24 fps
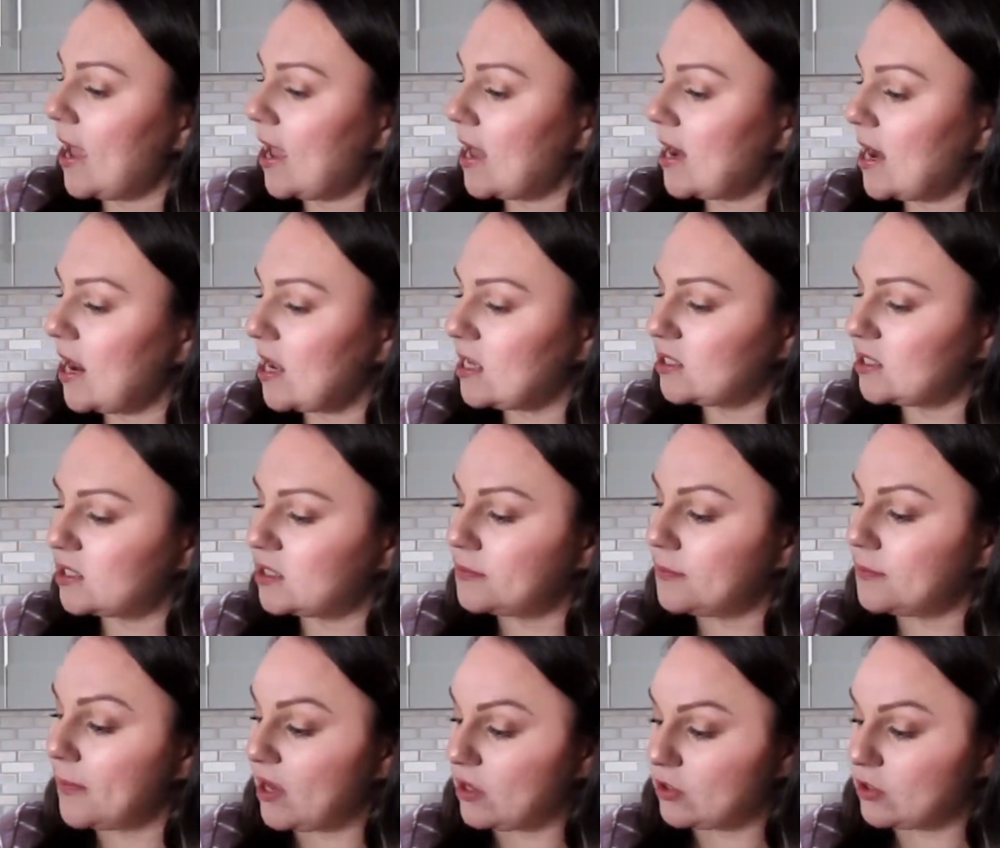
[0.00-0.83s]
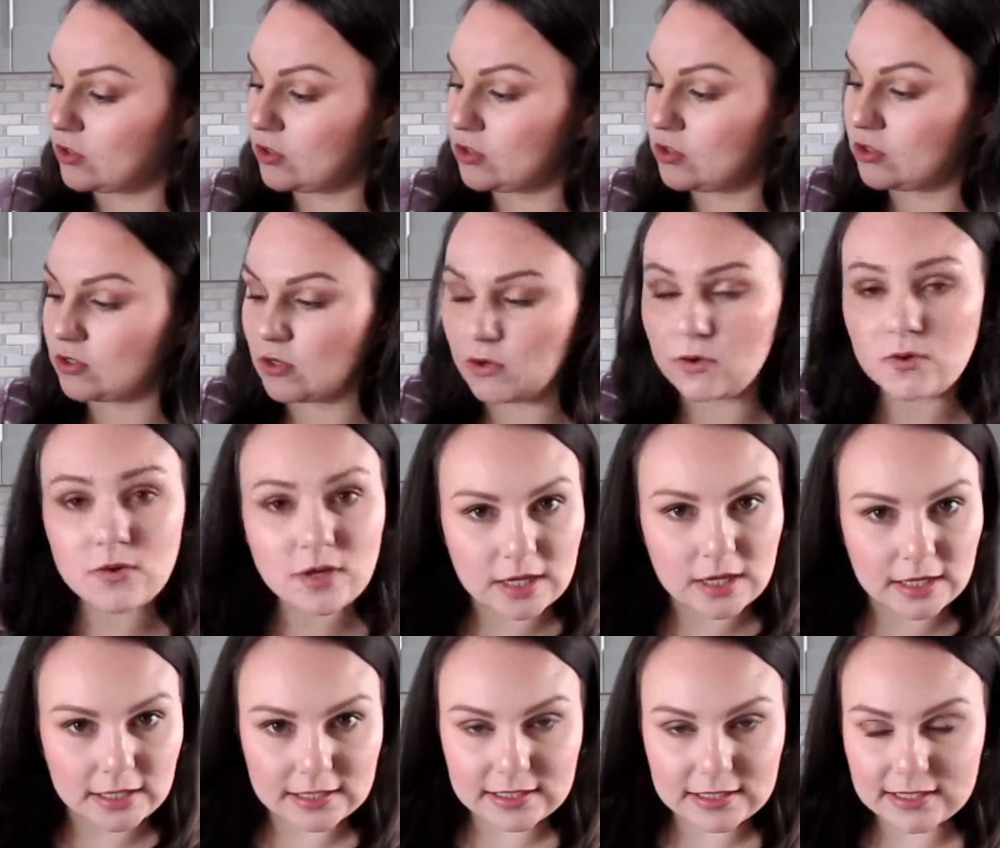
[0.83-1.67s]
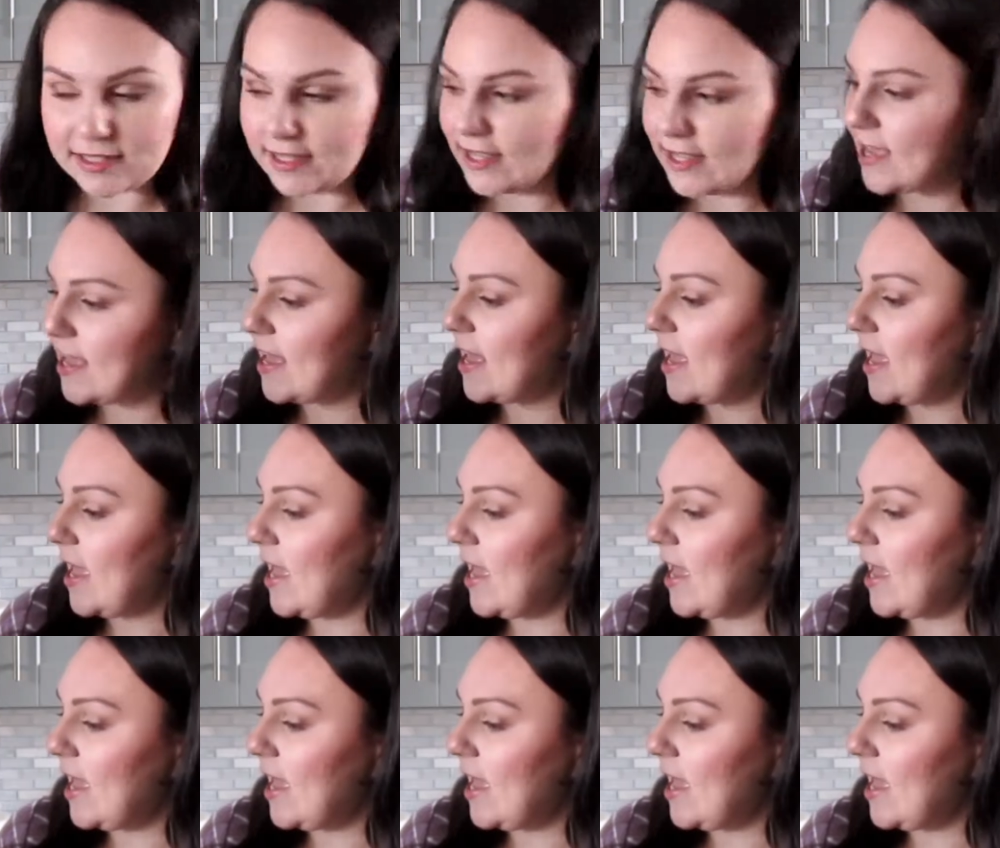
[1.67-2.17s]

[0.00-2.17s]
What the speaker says: and it smells so good.